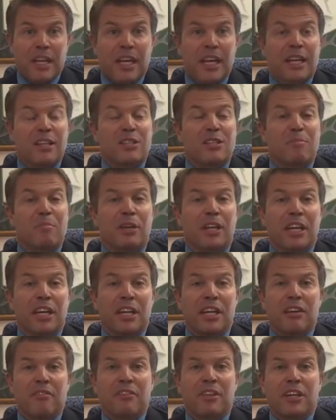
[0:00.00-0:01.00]
It's the
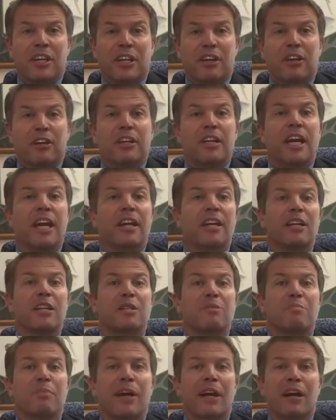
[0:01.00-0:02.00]
beginning of the year, and it
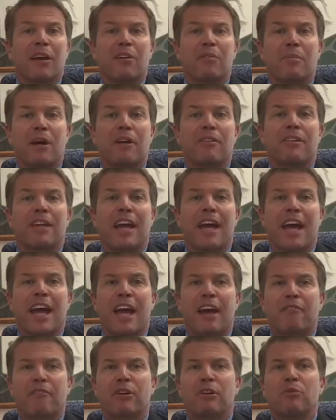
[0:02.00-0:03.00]
is paramount that
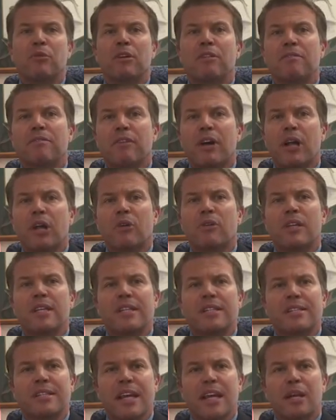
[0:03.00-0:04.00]
everyone follow the
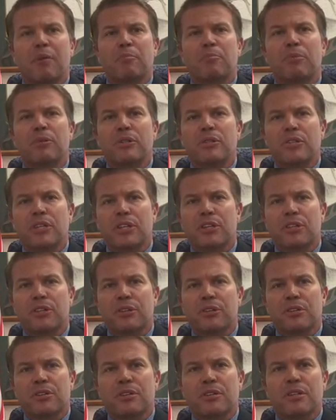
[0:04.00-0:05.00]
same
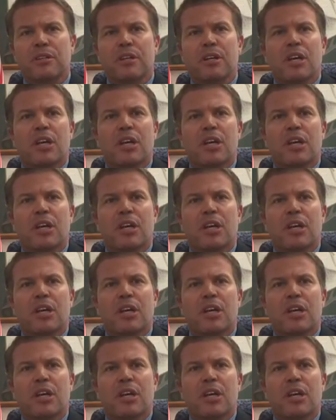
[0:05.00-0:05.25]
procedures.